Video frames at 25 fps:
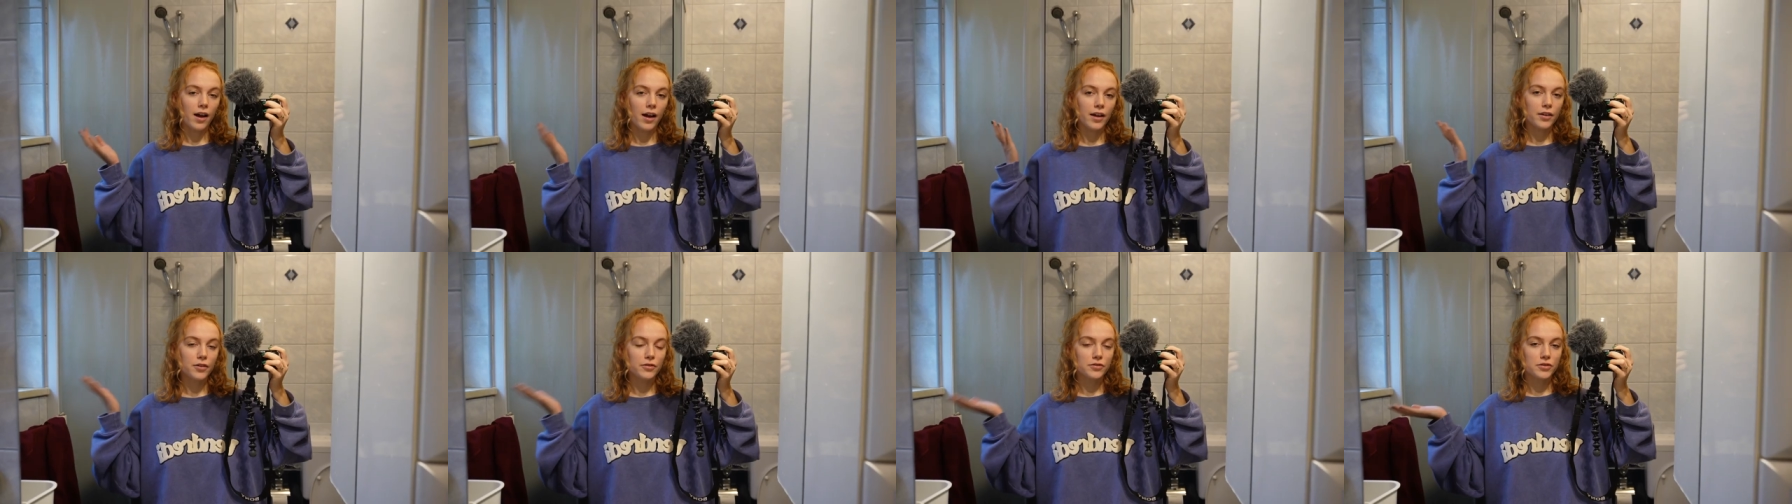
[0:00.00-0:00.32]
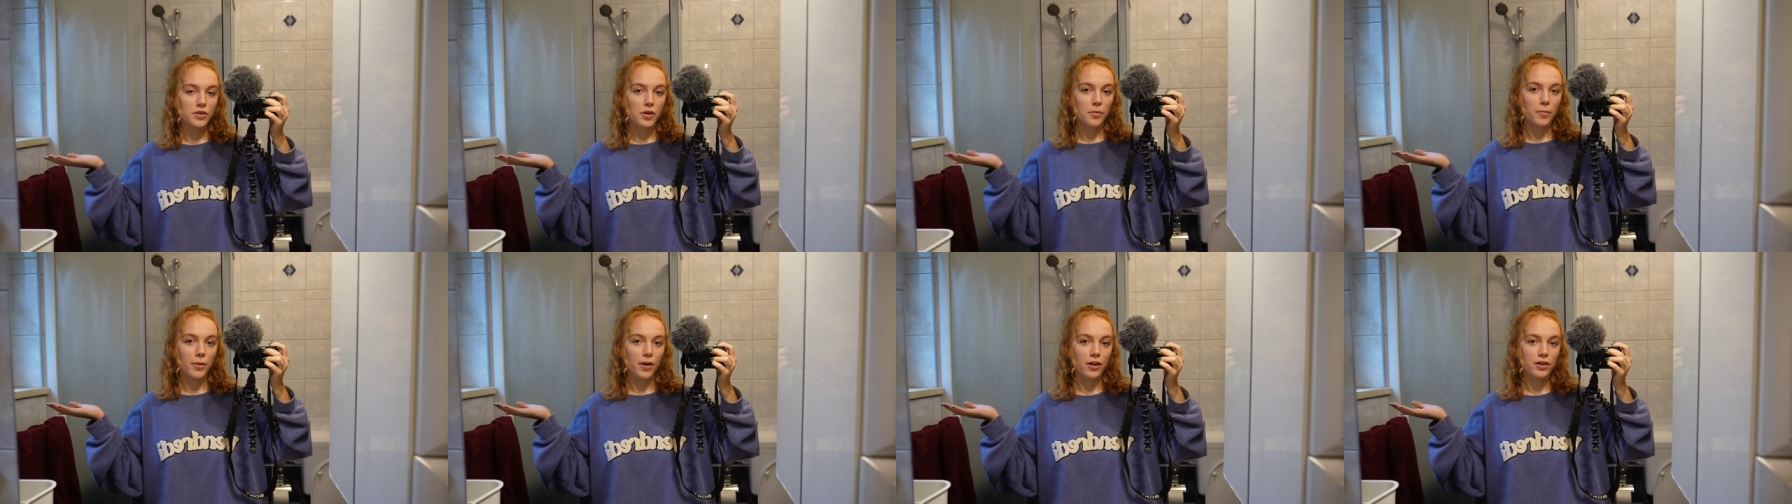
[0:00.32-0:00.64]
I
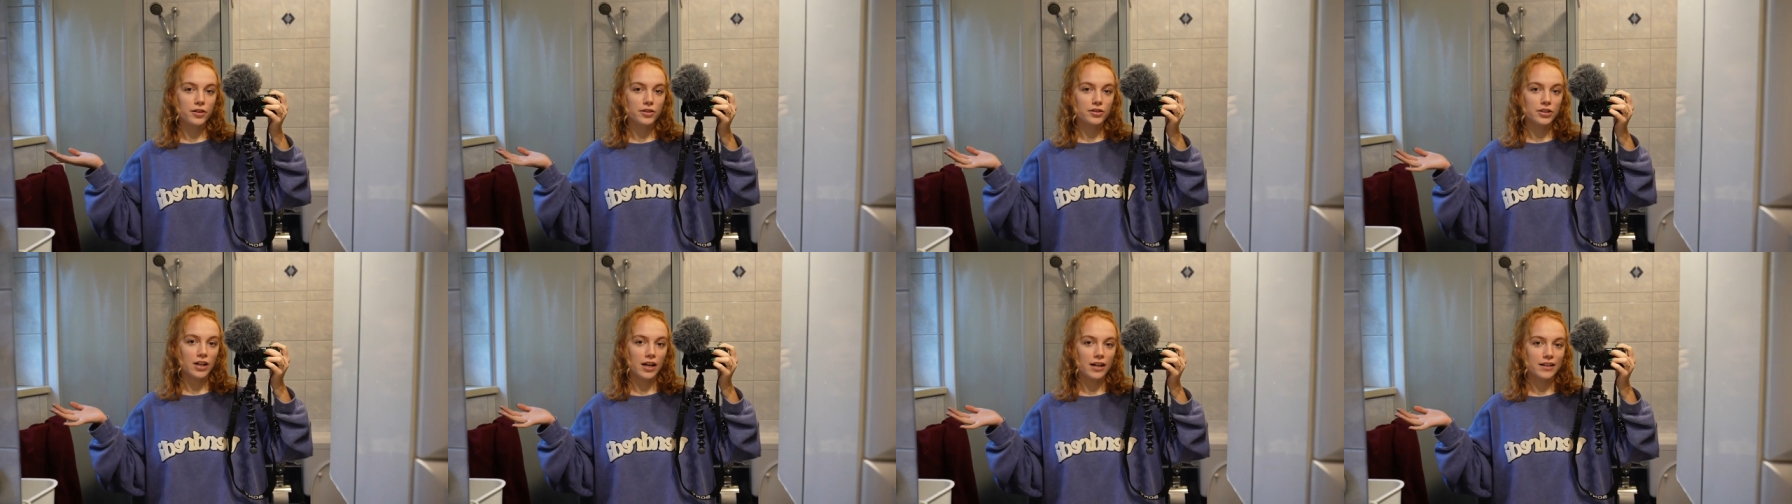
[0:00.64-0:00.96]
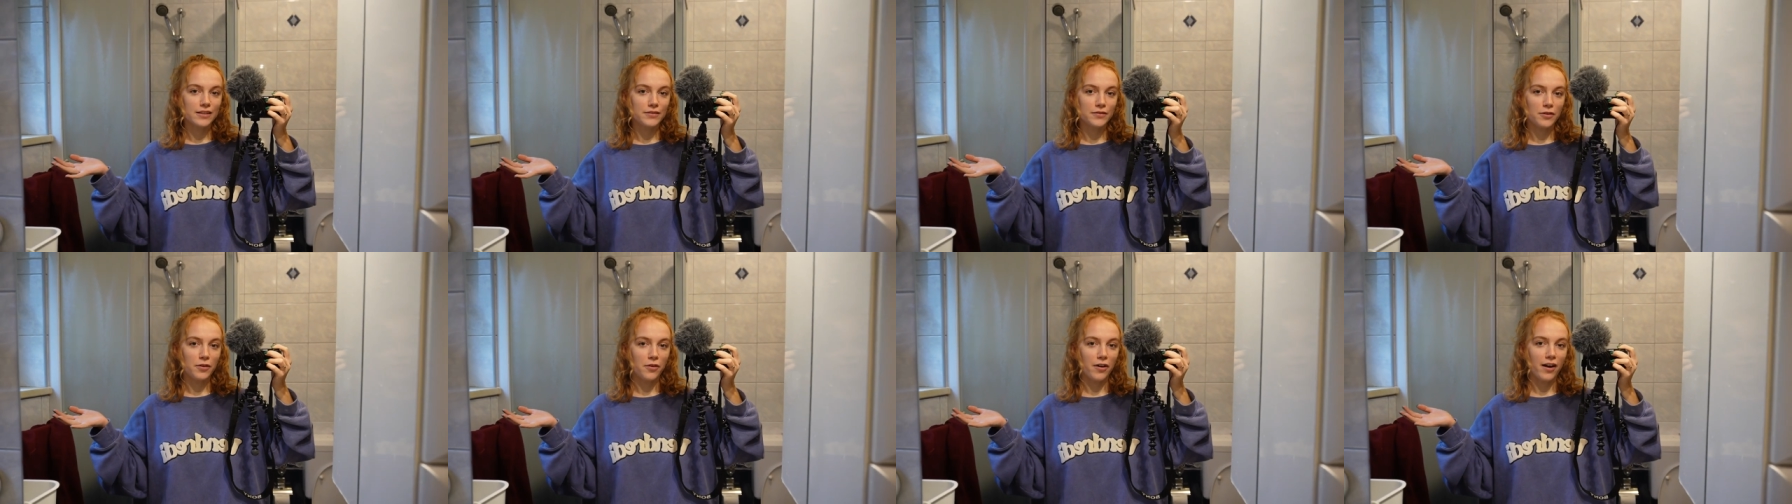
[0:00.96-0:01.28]
also
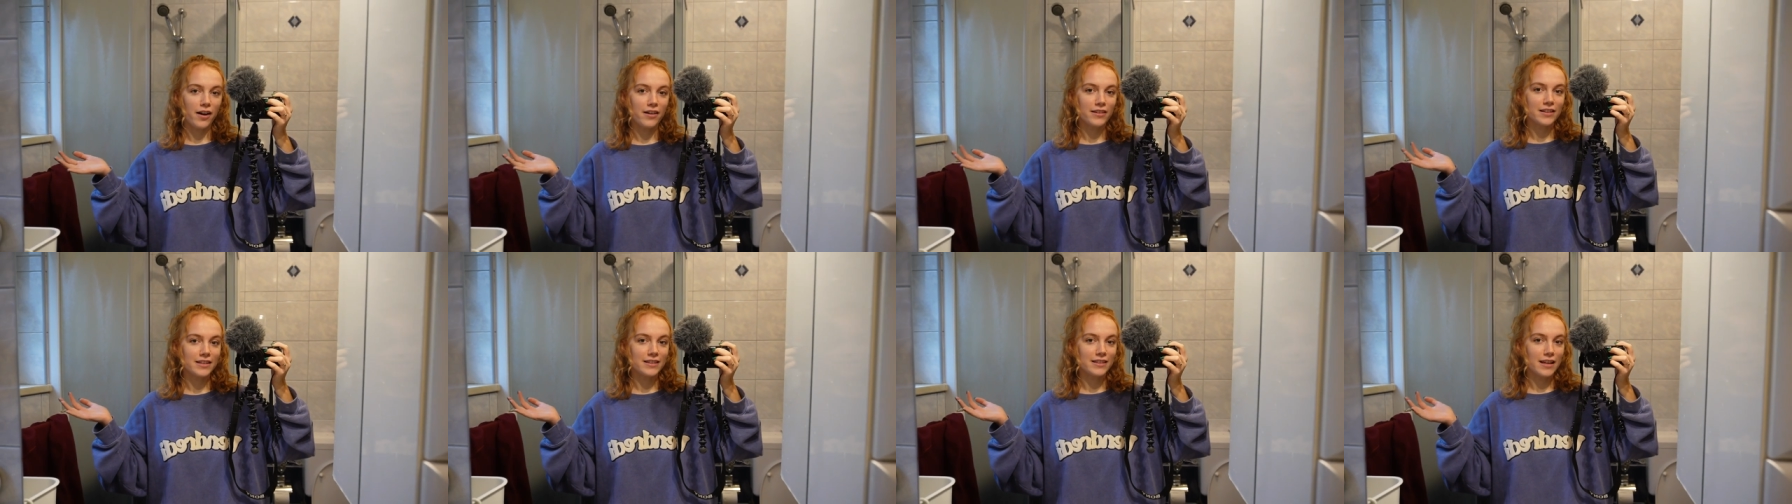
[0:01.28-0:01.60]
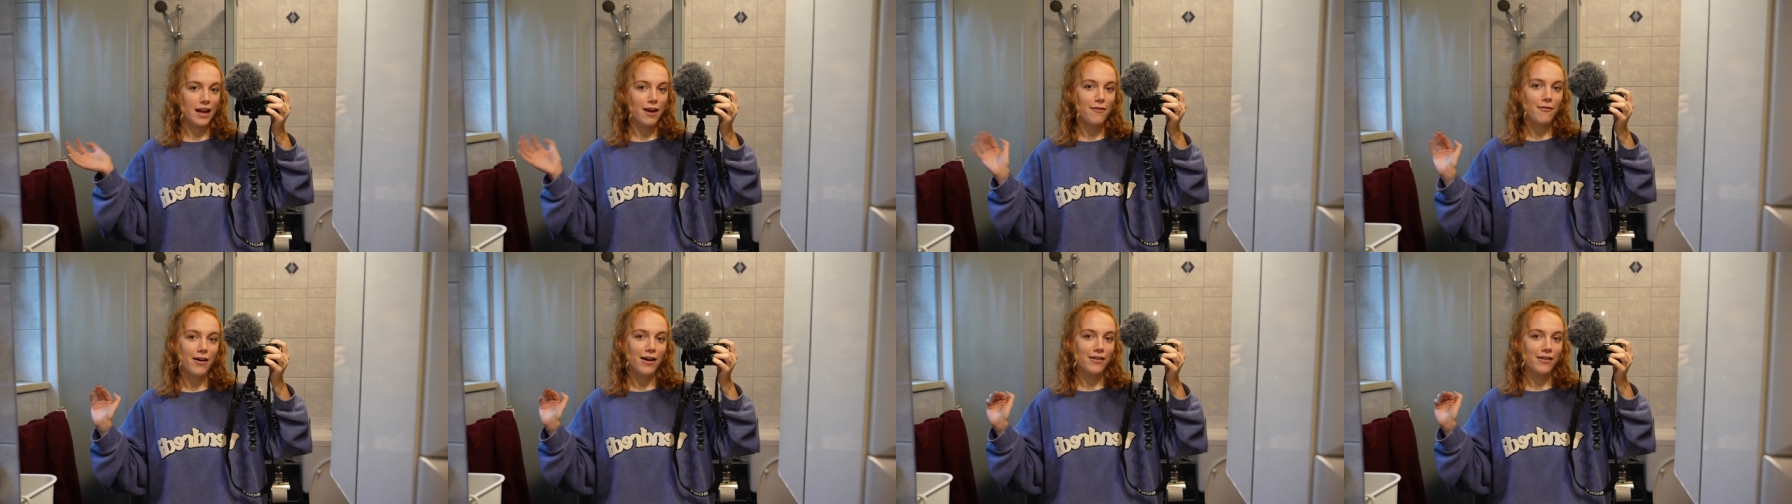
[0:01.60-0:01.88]
apologise for wearing the same